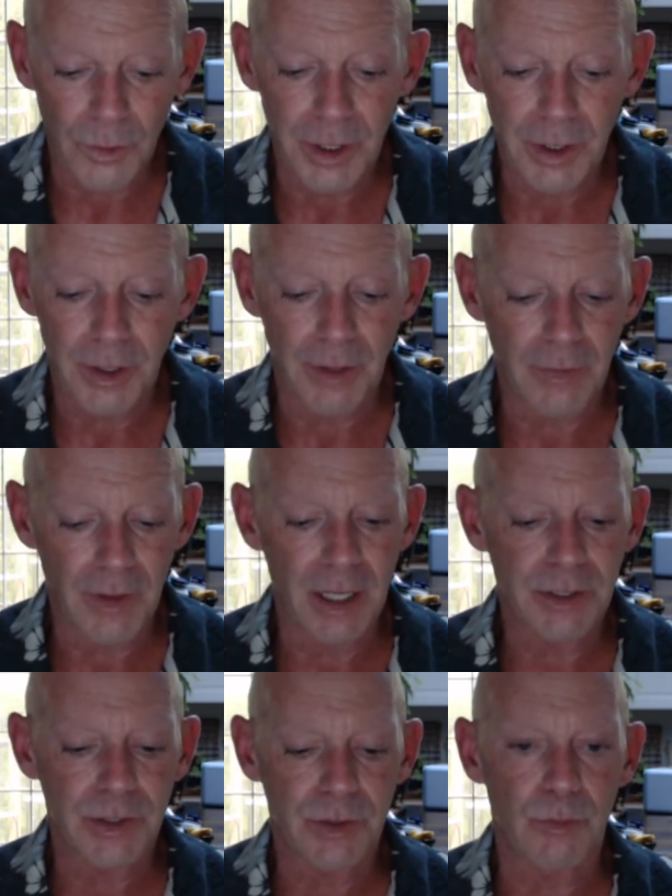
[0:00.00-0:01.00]
And
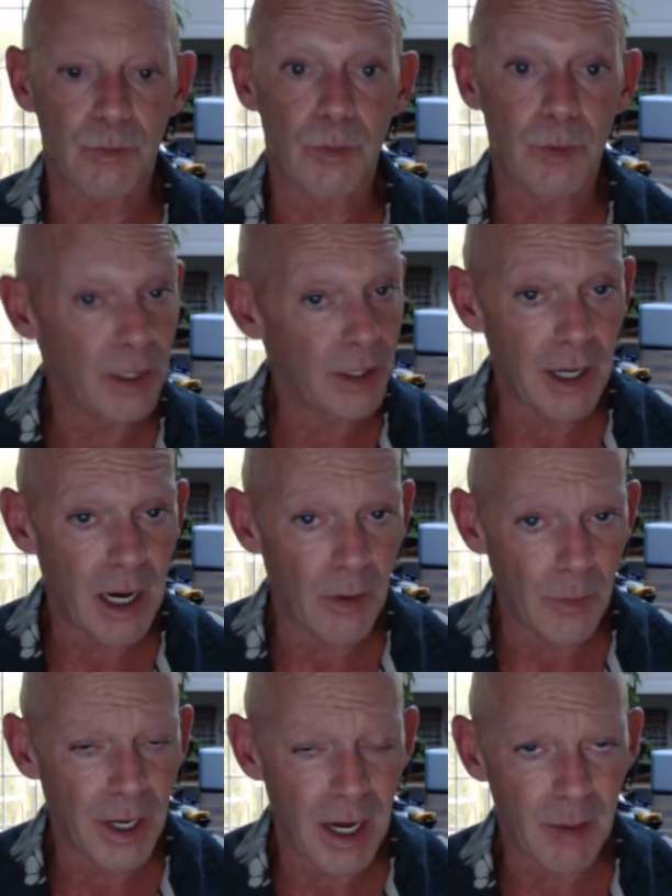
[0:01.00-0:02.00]
that's really how
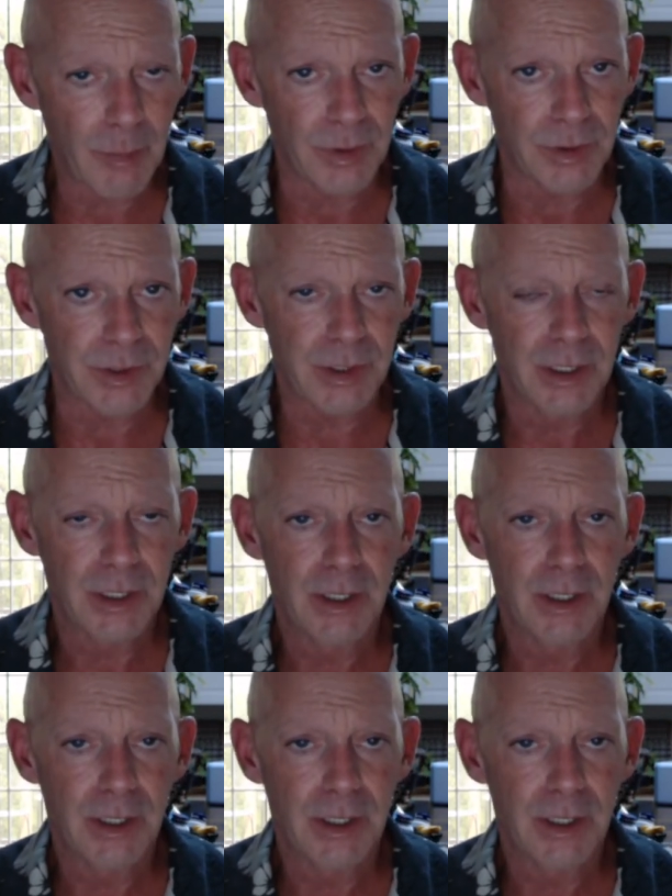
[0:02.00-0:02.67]
it happens.